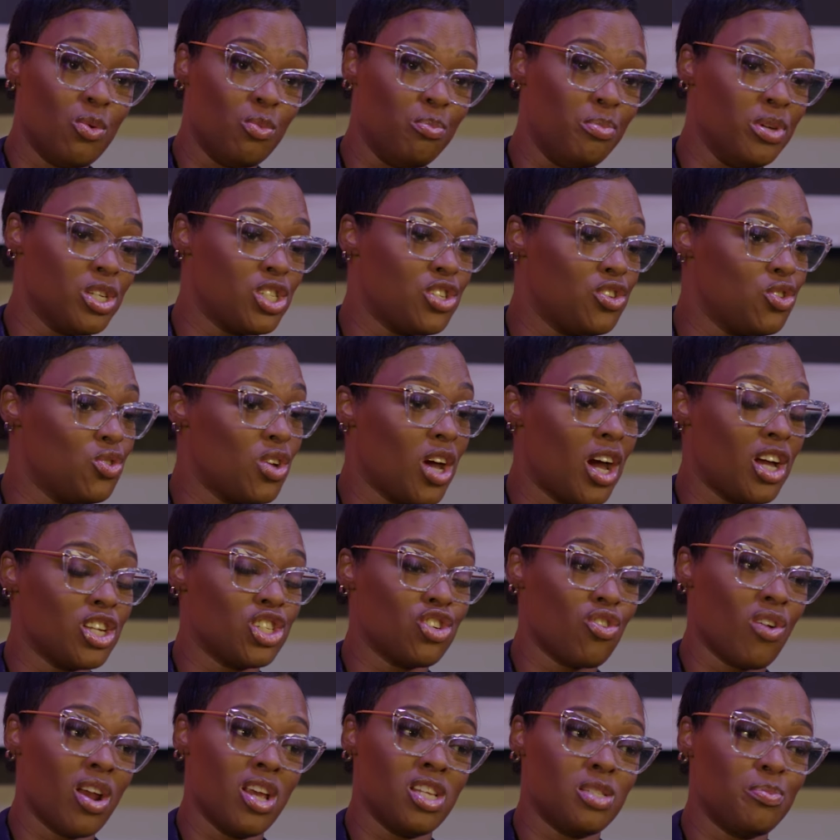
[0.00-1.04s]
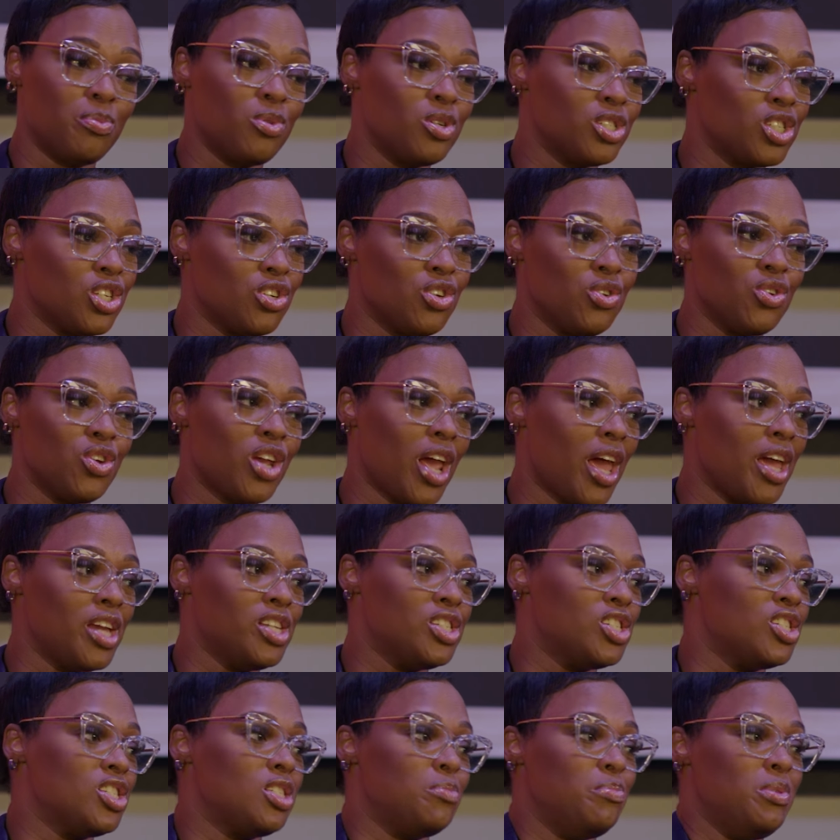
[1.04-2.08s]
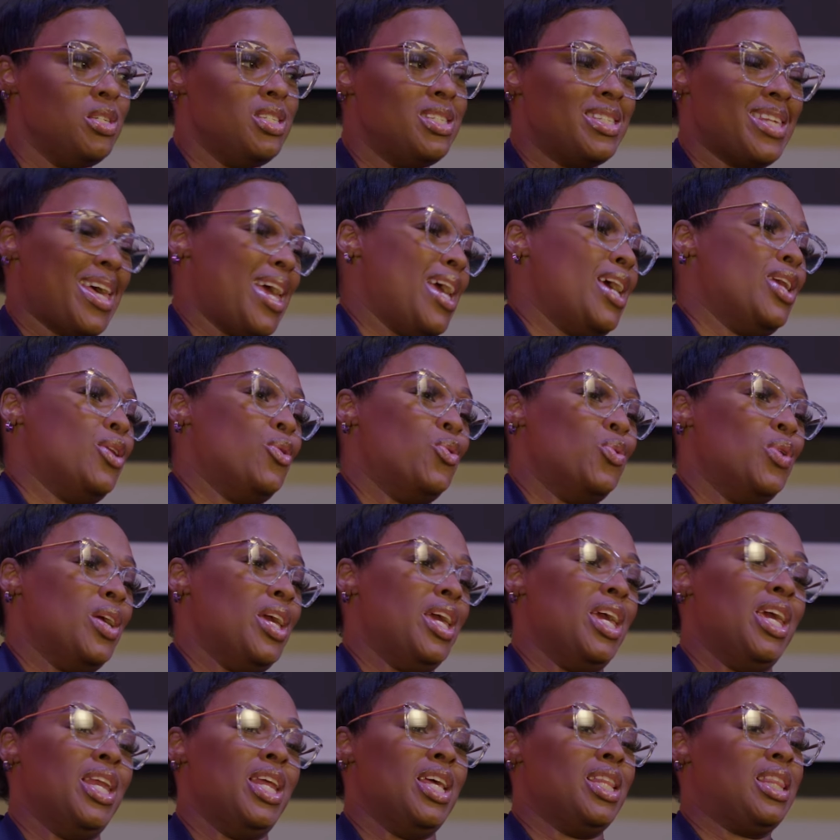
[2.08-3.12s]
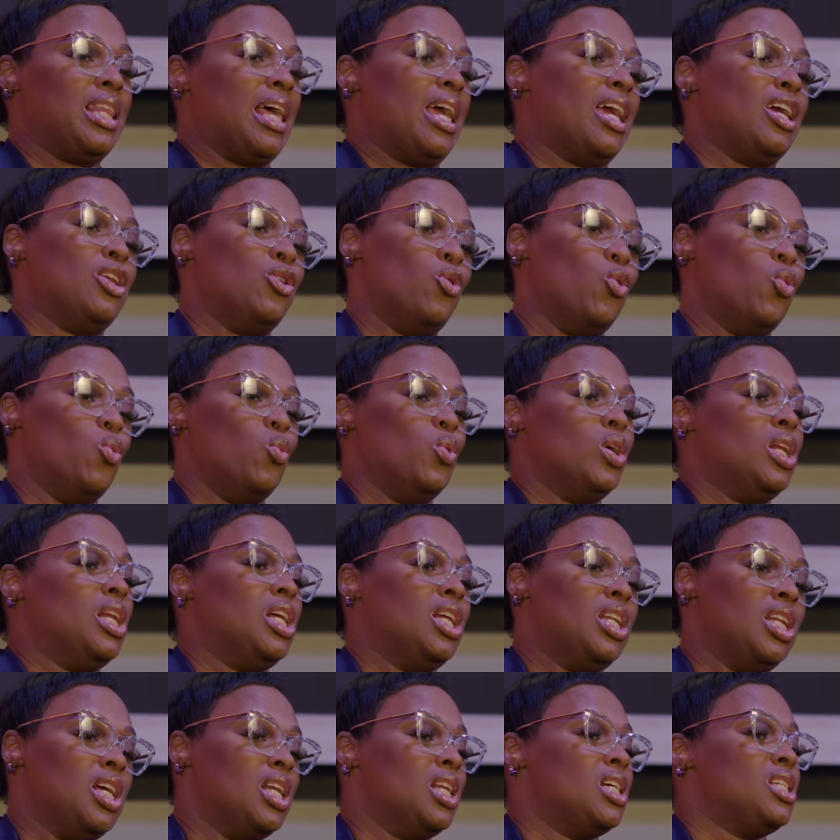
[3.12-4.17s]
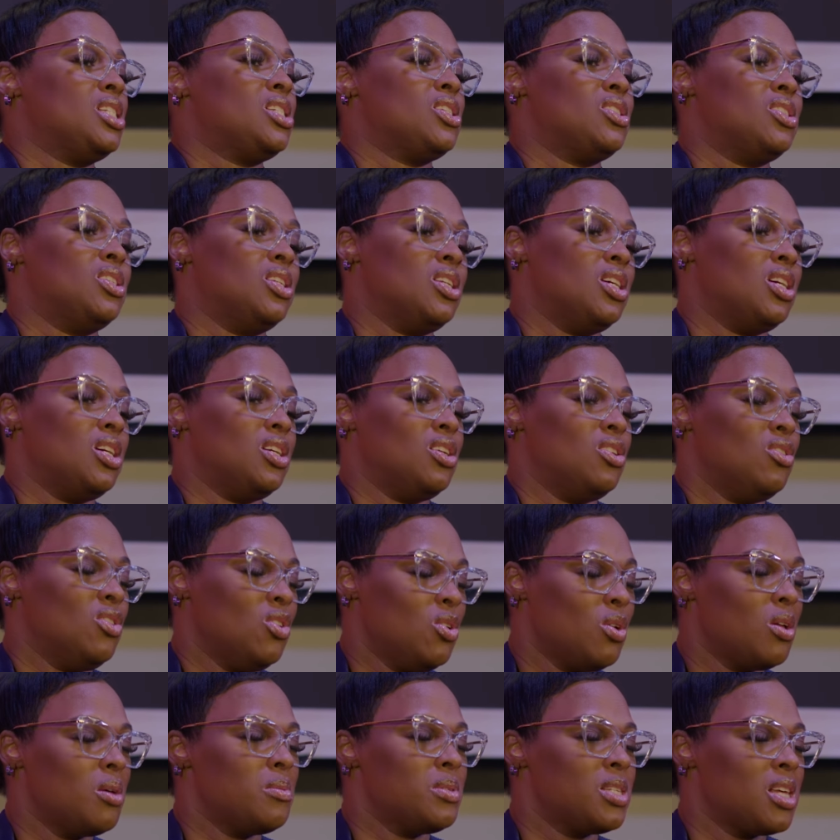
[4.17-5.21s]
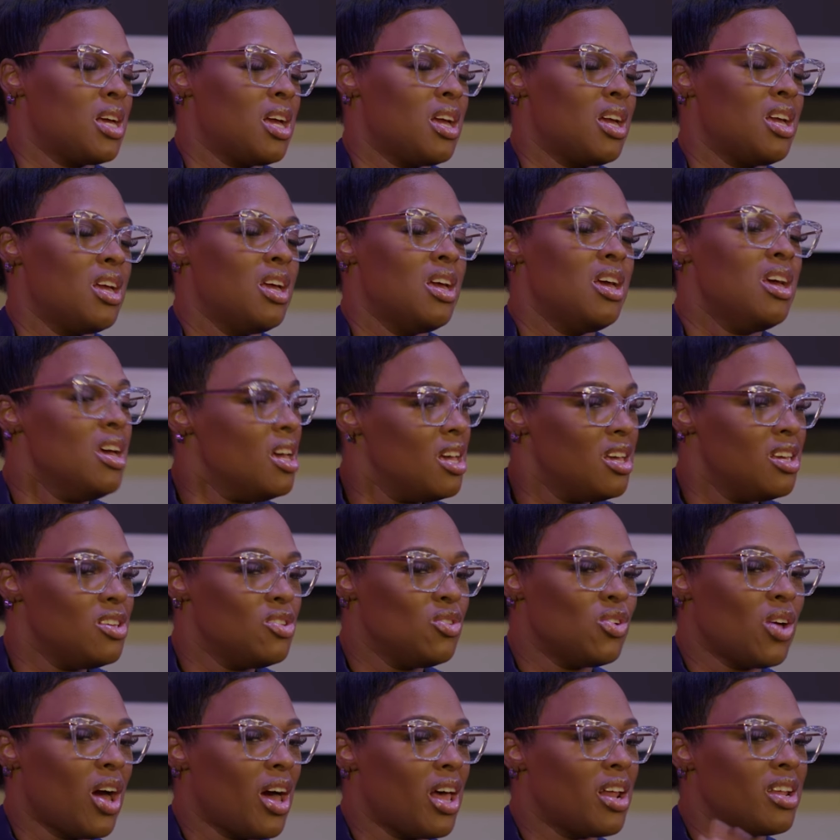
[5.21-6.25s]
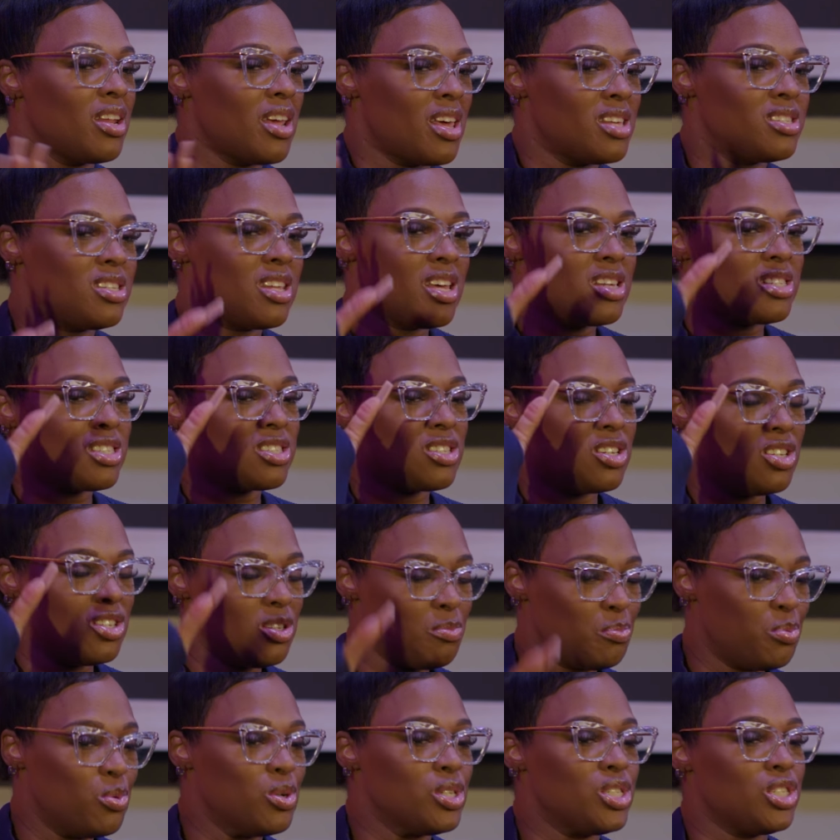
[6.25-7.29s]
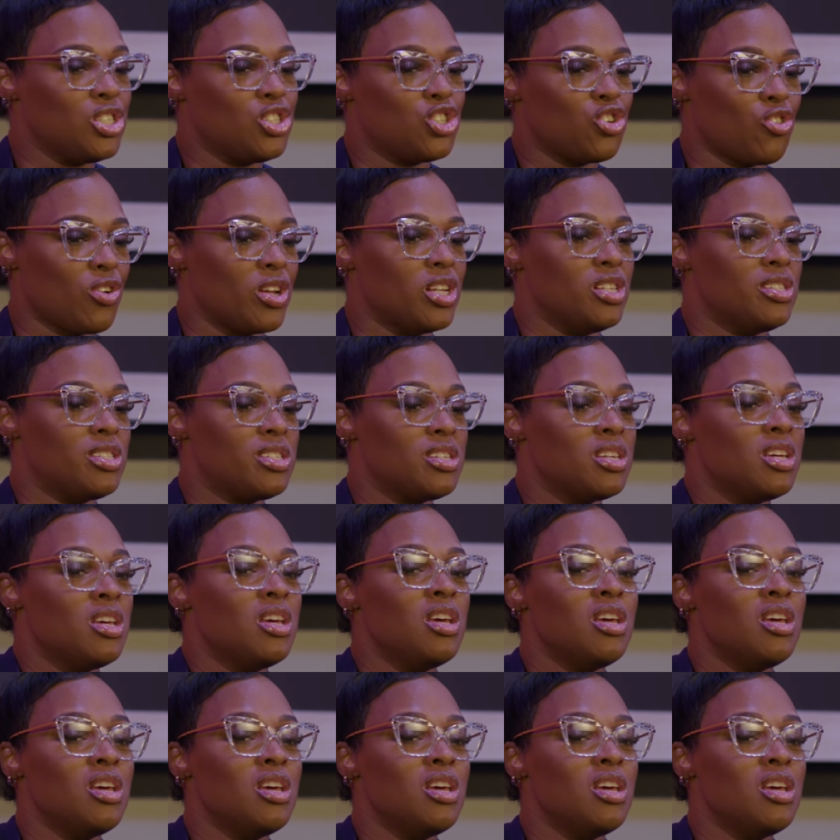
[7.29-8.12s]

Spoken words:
Bitch, you got trash pussy. You can't just be saying no anything, no willy nilly to it. You know what I'm saying? You got that's good pussy traits.